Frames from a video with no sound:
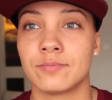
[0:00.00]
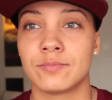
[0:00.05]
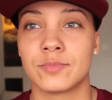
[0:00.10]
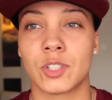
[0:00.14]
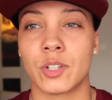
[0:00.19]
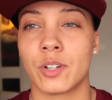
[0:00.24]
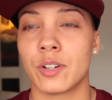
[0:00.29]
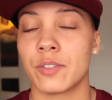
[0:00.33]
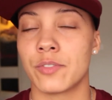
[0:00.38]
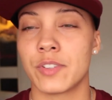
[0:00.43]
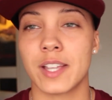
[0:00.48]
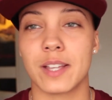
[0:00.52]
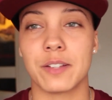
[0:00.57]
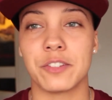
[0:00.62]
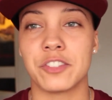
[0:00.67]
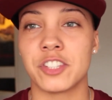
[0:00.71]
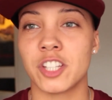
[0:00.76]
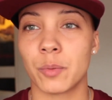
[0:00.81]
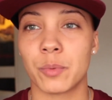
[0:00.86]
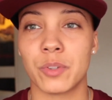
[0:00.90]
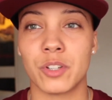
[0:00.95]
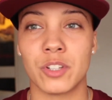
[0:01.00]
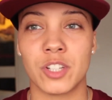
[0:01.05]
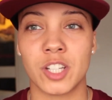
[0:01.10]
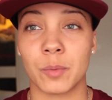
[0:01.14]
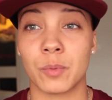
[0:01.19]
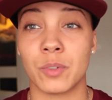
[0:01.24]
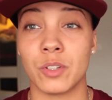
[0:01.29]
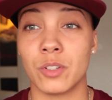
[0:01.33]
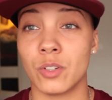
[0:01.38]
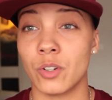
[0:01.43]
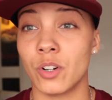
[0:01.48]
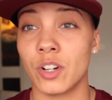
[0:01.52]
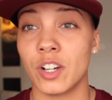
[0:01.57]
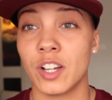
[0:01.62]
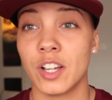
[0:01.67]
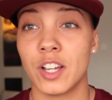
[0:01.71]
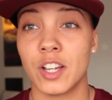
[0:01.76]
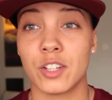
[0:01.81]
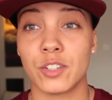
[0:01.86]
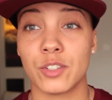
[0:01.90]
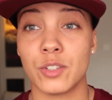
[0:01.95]
So I think it's
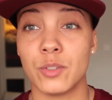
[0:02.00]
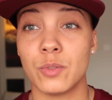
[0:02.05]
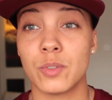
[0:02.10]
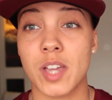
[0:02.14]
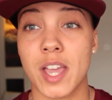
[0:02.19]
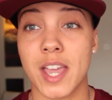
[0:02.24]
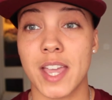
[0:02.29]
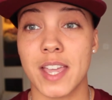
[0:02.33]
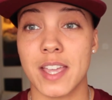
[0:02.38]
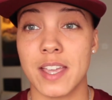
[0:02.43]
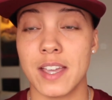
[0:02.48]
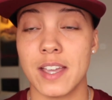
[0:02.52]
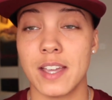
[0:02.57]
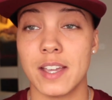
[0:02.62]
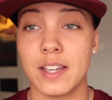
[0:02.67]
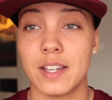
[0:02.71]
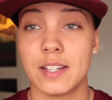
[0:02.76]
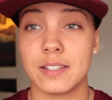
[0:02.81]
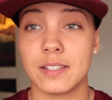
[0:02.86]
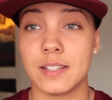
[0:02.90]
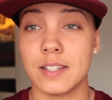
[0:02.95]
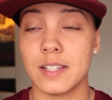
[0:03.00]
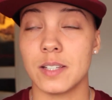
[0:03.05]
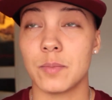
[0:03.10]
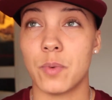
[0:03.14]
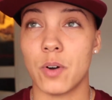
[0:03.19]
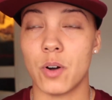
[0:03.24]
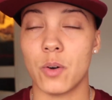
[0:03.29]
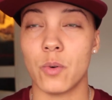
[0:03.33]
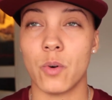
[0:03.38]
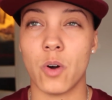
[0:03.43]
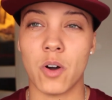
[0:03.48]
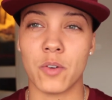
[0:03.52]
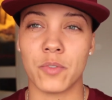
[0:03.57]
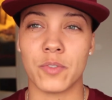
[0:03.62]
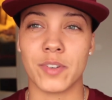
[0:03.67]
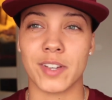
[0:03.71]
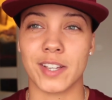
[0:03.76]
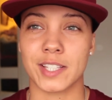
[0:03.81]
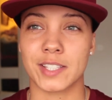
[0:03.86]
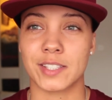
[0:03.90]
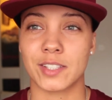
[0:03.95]

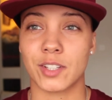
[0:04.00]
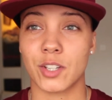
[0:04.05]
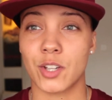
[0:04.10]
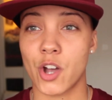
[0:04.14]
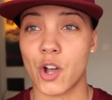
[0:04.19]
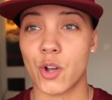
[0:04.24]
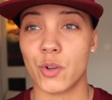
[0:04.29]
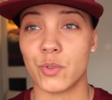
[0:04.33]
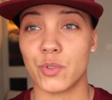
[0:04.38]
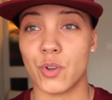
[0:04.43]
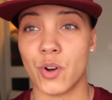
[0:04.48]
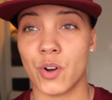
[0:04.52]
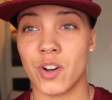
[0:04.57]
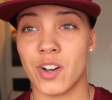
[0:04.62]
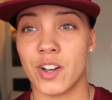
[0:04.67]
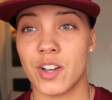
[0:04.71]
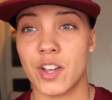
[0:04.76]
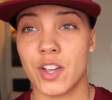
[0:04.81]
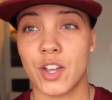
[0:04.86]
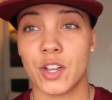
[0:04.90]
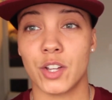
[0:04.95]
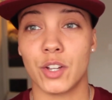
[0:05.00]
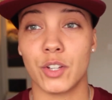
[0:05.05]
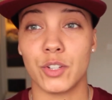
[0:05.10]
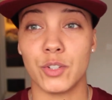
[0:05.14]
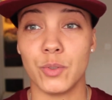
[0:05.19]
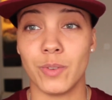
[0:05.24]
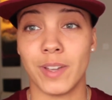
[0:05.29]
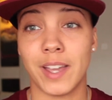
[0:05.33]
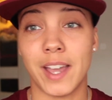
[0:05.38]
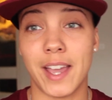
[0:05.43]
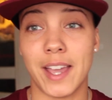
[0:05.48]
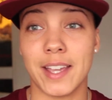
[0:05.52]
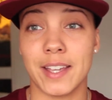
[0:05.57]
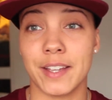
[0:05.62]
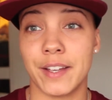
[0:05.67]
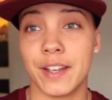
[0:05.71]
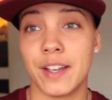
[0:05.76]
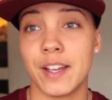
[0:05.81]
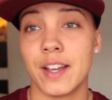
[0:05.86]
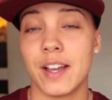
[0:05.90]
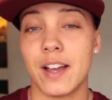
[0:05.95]

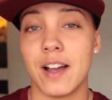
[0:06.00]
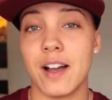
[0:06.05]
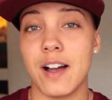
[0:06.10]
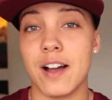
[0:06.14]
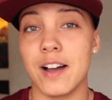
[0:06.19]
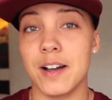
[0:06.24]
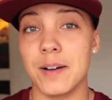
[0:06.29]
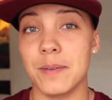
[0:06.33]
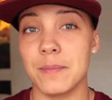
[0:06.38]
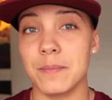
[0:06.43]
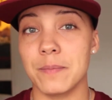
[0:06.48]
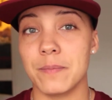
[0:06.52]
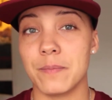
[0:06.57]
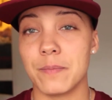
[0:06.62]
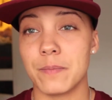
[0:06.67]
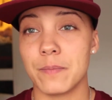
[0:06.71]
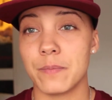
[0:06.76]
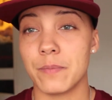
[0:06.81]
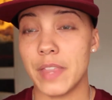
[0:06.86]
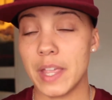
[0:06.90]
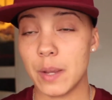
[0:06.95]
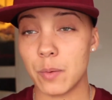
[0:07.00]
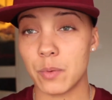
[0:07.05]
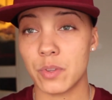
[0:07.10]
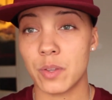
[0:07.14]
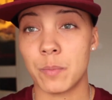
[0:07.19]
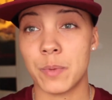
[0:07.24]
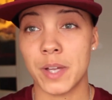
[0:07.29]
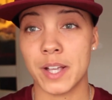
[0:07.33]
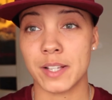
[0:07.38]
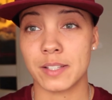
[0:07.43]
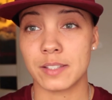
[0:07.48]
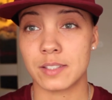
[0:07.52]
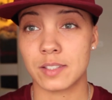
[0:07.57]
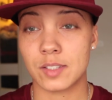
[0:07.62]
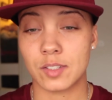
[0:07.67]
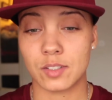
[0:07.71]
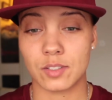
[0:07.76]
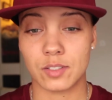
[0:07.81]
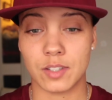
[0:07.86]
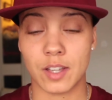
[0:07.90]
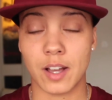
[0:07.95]
www.ukdeedpolloffice.co.uk. They were the
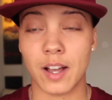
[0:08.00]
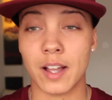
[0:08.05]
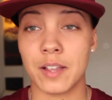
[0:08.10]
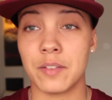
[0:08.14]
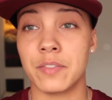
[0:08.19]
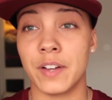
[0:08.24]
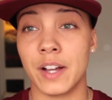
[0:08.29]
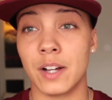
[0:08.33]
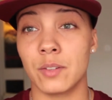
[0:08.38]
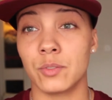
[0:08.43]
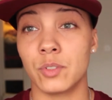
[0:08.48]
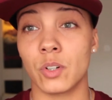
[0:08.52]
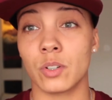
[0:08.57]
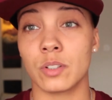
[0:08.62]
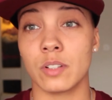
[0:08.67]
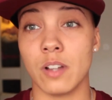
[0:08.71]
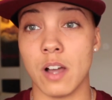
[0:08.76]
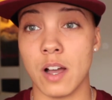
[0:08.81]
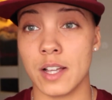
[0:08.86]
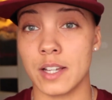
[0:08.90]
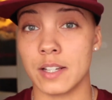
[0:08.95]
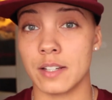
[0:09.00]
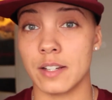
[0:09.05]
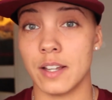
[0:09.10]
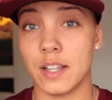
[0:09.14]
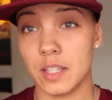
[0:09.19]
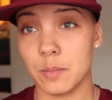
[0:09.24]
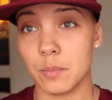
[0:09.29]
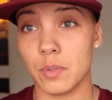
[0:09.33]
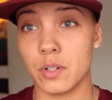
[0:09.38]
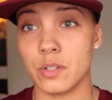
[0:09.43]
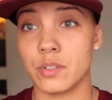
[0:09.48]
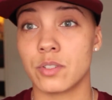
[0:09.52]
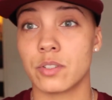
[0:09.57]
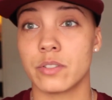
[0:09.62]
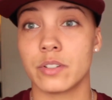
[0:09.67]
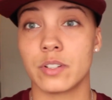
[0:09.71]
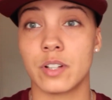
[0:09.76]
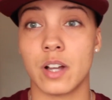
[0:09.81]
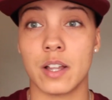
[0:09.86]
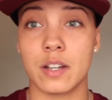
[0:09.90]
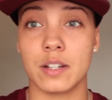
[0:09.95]
best that I found online, and the
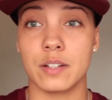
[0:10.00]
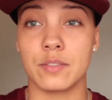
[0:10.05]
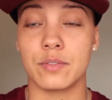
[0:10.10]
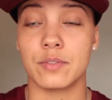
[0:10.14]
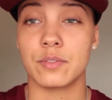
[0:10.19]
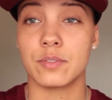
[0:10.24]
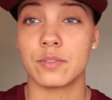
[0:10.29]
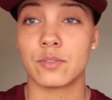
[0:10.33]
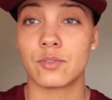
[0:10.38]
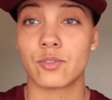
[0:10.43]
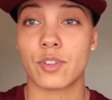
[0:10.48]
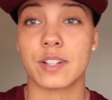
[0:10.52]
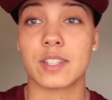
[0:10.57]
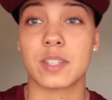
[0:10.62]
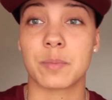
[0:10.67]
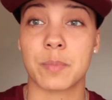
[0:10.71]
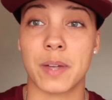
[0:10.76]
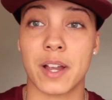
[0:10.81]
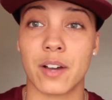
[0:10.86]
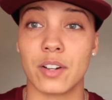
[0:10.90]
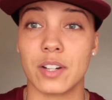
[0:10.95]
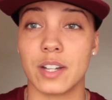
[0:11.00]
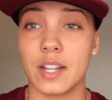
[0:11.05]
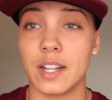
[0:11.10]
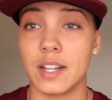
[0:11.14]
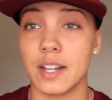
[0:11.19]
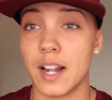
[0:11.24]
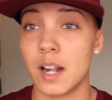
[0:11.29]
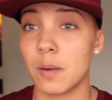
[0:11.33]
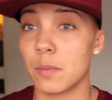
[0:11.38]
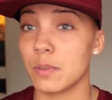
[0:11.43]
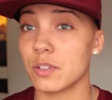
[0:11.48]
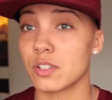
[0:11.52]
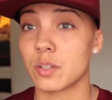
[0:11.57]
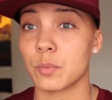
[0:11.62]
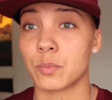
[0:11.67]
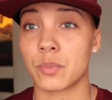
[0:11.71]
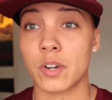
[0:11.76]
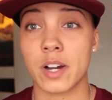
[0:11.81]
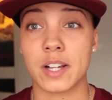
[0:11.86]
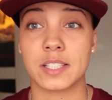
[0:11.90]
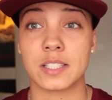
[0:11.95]
most kind of transparent in how much the
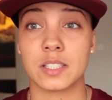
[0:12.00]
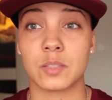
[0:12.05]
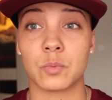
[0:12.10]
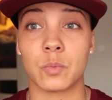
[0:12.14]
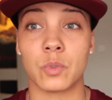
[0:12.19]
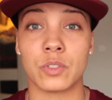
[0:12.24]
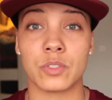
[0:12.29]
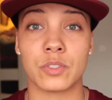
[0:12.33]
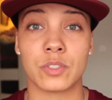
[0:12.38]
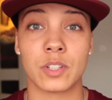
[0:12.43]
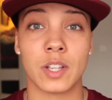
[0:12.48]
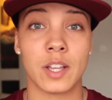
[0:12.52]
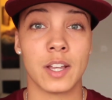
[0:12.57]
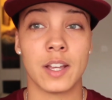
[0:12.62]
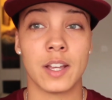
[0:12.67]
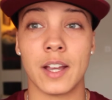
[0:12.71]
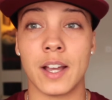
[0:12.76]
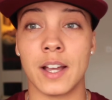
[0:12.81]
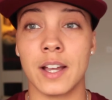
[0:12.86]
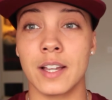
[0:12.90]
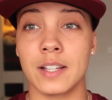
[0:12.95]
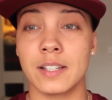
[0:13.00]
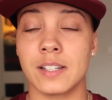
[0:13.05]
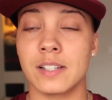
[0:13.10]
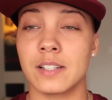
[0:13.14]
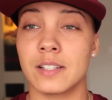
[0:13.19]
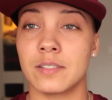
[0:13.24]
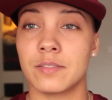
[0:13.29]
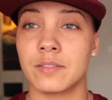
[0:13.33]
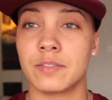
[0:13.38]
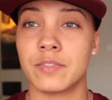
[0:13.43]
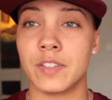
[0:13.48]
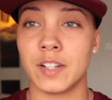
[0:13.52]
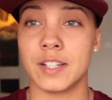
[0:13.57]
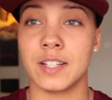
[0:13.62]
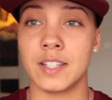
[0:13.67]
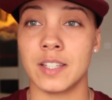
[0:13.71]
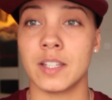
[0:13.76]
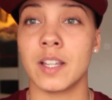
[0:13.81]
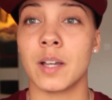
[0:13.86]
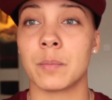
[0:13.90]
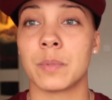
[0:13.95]
prices was, and filling
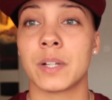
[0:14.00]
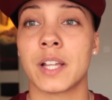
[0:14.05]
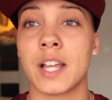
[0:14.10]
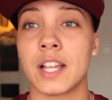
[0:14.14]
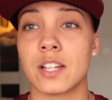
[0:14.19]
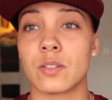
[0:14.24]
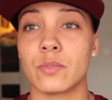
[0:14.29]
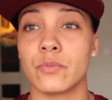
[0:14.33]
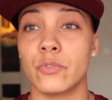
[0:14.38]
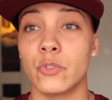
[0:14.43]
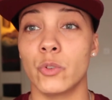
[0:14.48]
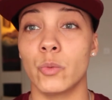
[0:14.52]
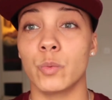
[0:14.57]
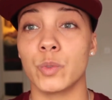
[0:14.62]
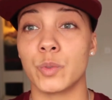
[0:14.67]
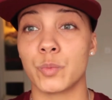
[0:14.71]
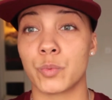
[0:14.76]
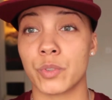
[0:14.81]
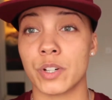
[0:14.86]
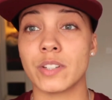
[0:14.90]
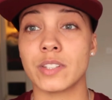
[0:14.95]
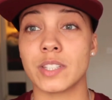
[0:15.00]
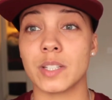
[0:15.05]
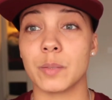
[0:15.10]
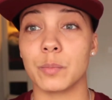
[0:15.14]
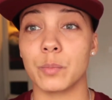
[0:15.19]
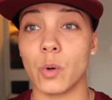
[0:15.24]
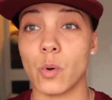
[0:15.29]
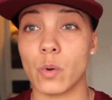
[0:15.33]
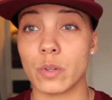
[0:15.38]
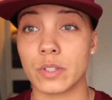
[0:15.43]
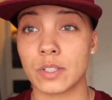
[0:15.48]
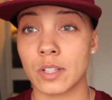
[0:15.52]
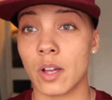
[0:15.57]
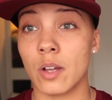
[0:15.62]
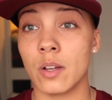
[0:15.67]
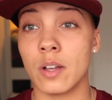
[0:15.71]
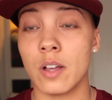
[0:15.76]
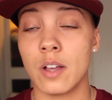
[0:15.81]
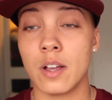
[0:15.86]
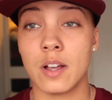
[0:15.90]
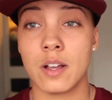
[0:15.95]
in the application form was pretty simple.
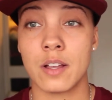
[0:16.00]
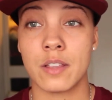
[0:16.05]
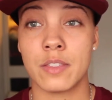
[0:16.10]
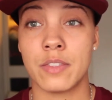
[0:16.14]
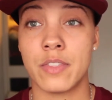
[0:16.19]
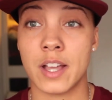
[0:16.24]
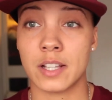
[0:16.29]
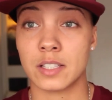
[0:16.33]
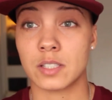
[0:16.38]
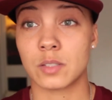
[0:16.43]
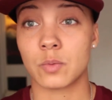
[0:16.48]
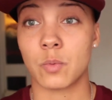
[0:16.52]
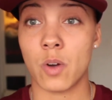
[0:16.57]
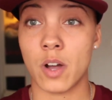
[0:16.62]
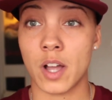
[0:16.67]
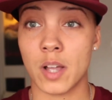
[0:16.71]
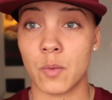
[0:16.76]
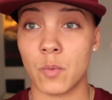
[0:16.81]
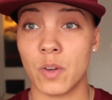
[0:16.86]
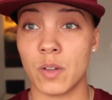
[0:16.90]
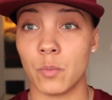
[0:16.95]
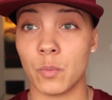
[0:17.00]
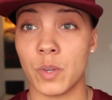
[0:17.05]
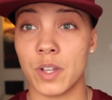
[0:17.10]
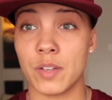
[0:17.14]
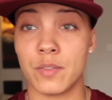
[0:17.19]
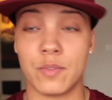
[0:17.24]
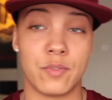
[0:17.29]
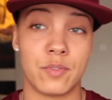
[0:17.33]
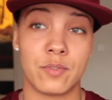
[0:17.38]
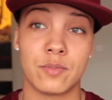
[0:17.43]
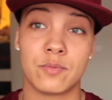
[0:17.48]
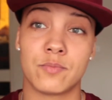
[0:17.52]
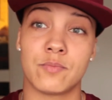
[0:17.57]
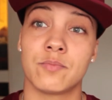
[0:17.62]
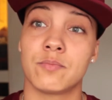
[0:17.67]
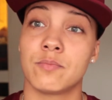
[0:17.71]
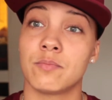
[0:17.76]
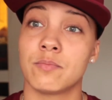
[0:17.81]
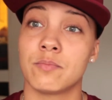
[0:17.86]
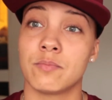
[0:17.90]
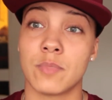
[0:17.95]
So that's what I went with.
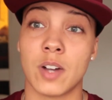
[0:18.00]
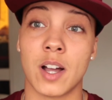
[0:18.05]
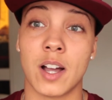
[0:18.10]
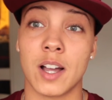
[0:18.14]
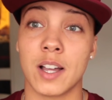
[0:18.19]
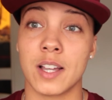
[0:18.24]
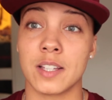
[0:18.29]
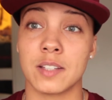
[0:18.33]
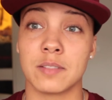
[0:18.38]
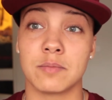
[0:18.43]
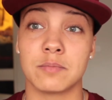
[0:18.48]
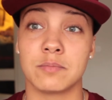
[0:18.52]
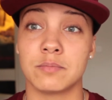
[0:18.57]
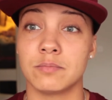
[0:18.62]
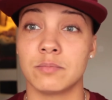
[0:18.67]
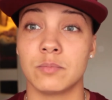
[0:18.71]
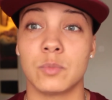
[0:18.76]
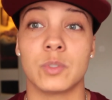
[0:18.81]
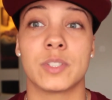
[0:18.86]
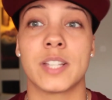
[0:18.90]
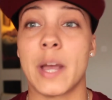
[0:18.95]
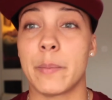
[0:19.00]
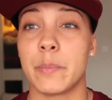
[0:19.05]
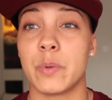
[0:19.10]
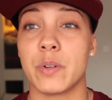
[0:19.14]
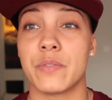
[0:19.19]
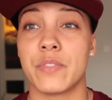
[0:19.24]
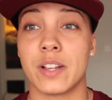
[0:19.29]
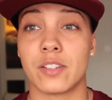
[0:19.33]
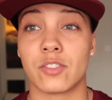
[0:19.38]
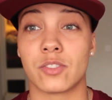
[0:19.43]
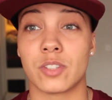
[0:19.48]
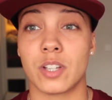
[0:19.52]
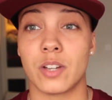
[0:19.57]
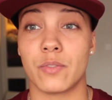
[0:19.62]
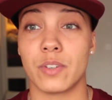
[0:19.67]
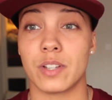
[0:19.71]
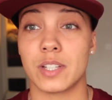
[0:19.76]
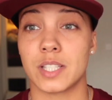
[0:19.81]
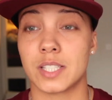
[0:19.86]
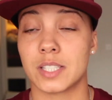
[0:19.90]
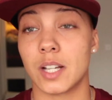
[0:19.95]
I was happy with that
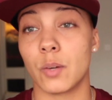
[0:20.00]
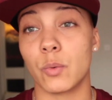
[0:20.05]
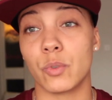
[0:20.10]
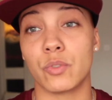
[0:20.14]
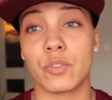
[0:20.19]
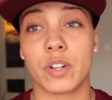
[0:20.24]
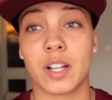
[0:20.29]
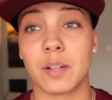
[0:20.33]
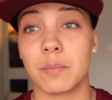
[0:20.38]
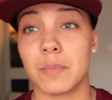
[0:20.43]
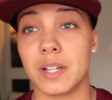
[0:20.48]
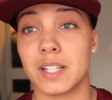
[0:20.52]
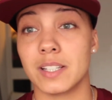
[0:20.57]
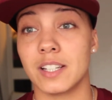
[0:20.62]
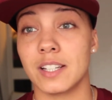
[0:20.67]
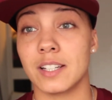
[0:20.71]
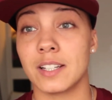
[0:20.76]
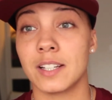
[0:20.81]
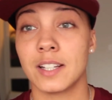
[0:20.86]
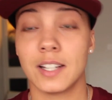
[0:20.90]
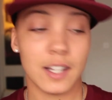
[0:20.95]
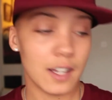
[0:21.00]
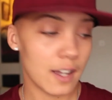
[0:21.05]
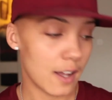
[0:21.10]
service. I would recommend it.